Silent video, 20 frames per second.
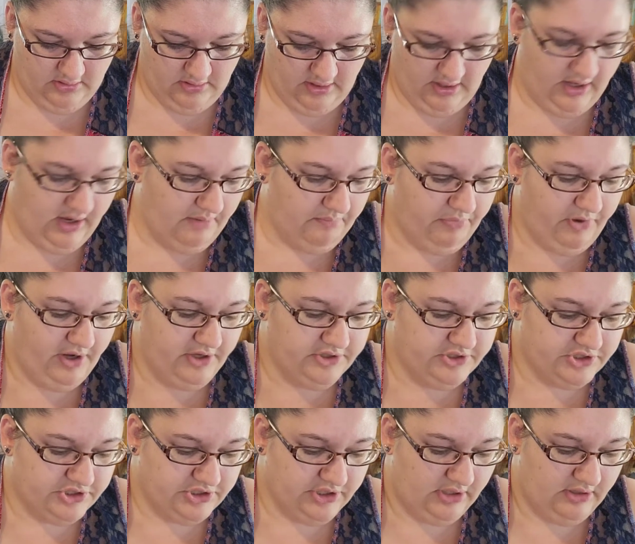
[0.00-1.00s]
And I probably
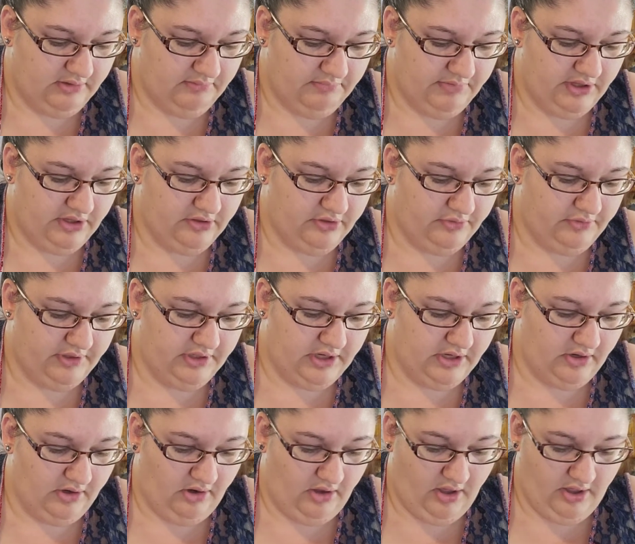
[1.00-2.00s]
shouldn't be gluing
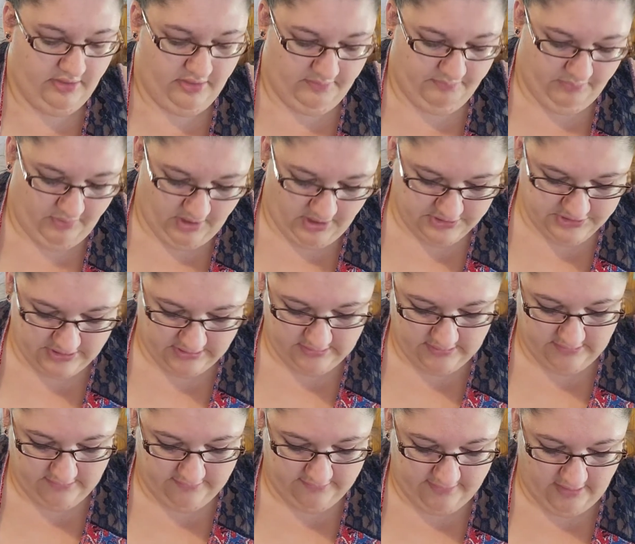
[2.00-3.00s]
it on the project
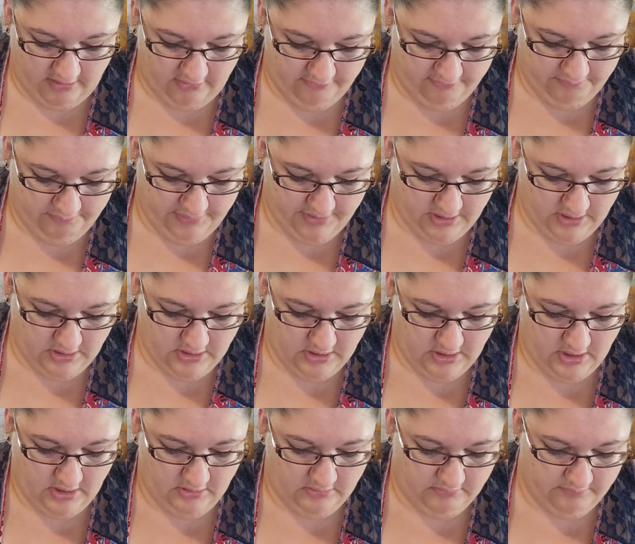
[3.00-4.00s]
itself, but you
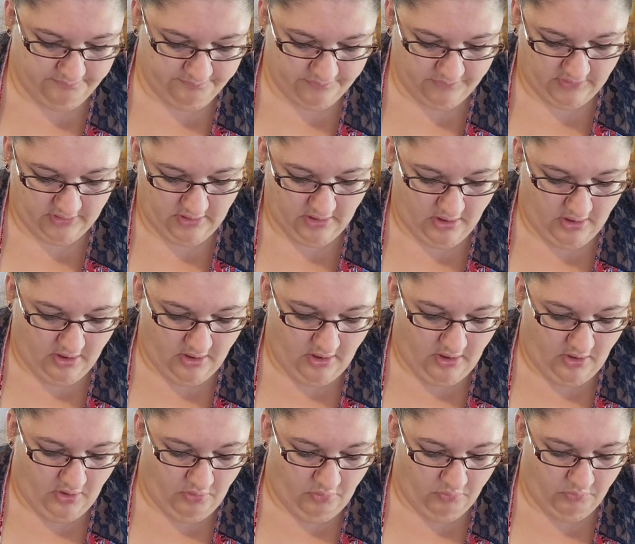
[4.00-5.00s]
know,
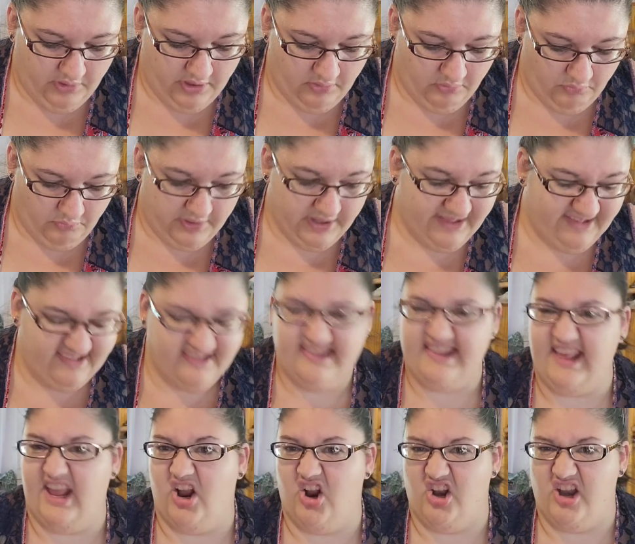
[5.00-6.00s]
we's
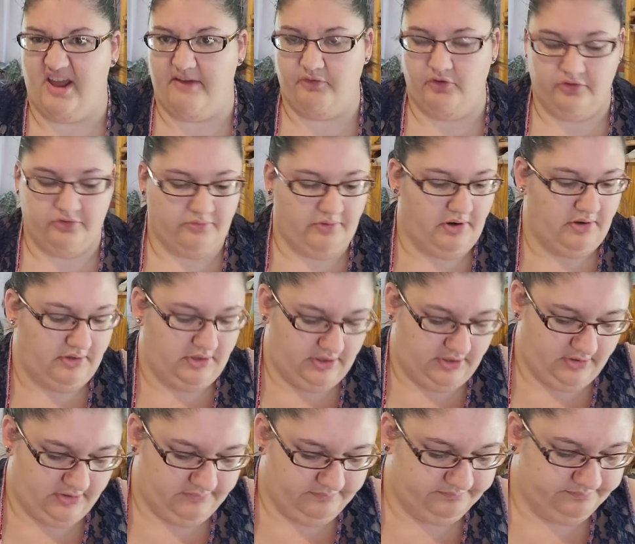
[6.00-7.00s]
daredevils around here.